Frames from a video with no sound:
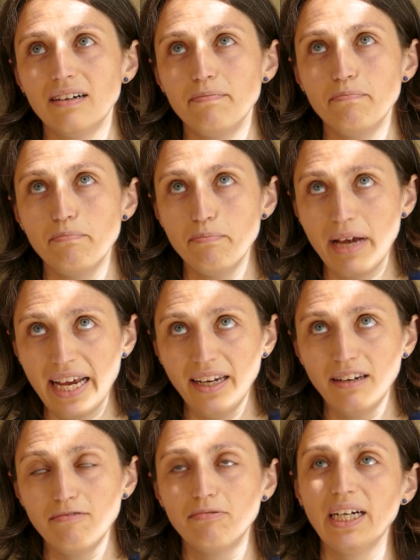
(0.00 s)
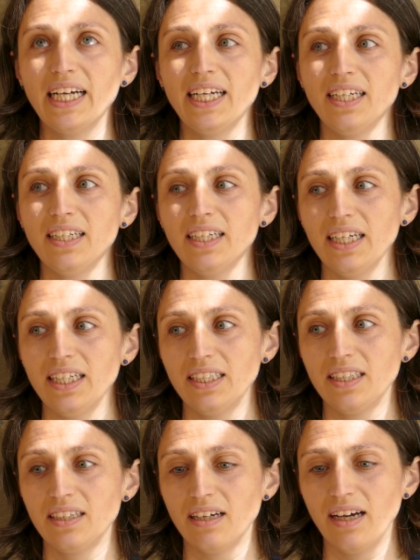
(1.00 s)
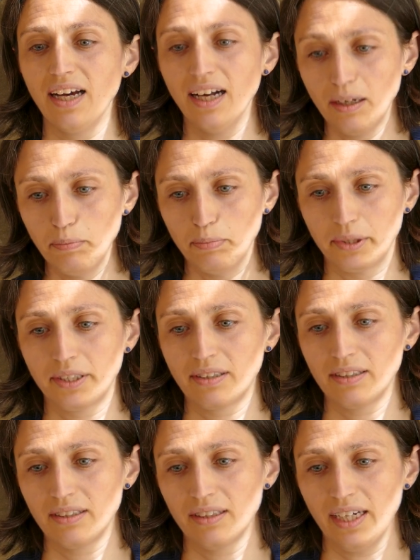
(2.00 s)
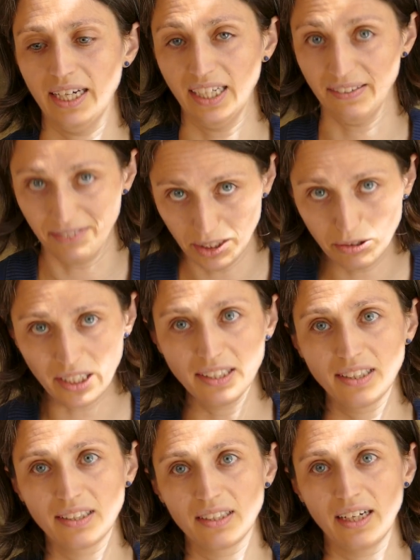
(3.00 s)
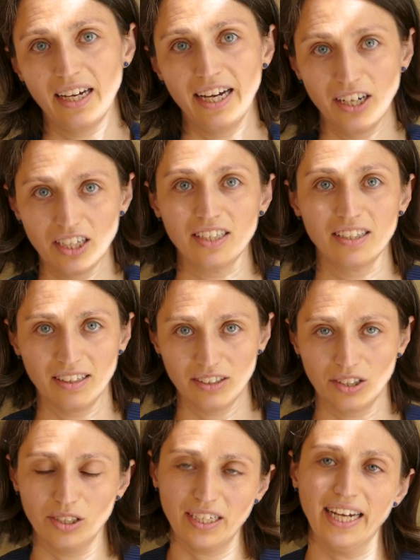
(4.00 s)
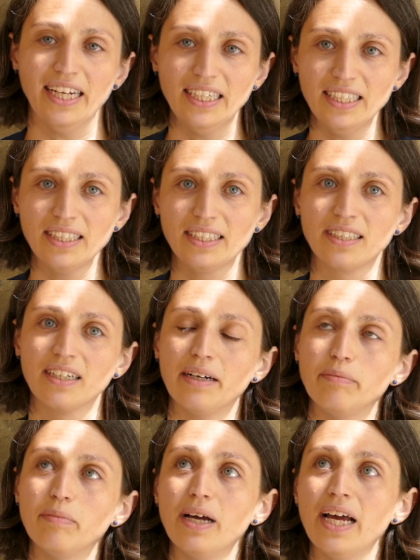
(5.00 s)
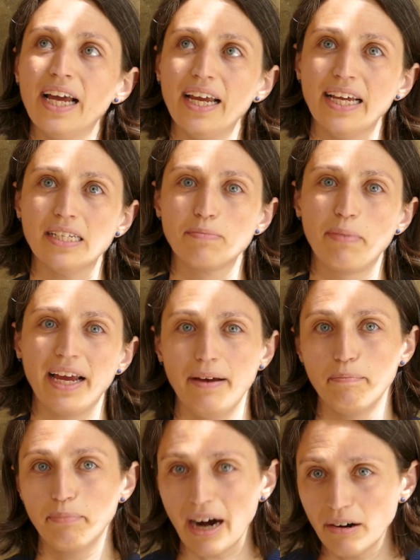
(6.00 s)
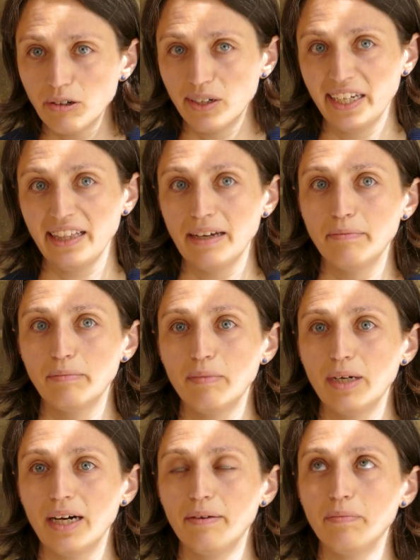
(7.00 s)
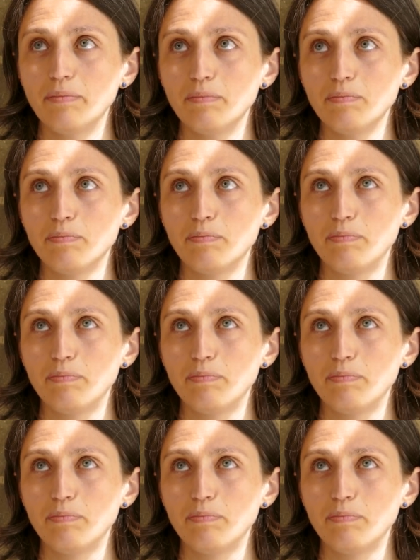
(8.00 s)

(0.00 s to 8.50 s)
Main way it helps individuals and not societies is by empowering them